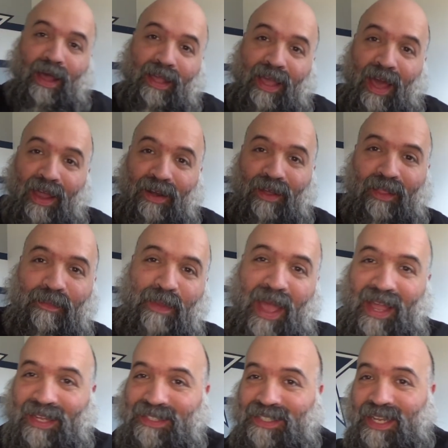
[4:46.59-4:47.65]
got another
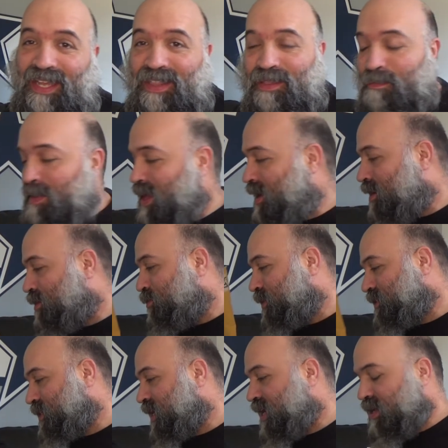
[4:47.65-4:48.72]
package in the mail,
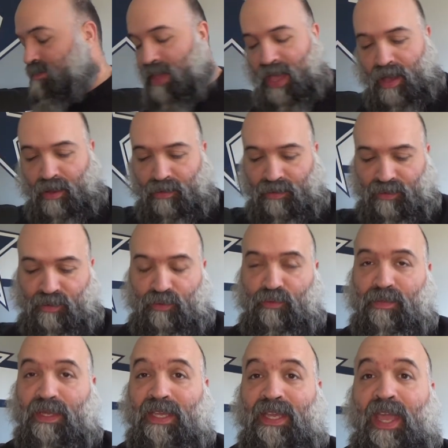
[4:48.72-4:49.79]
which came out to
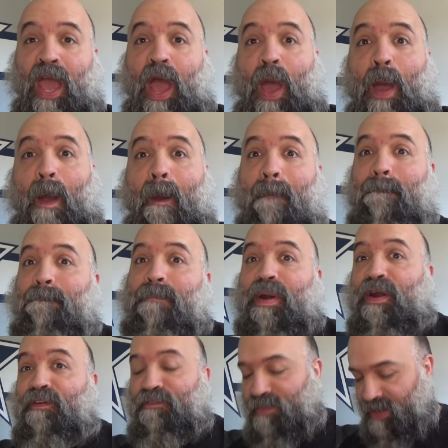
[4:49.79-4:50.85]
be
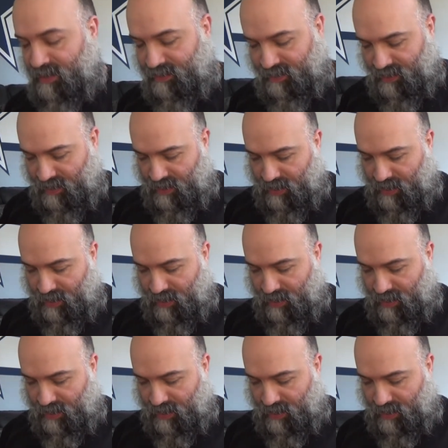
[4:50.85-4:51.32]
perfect.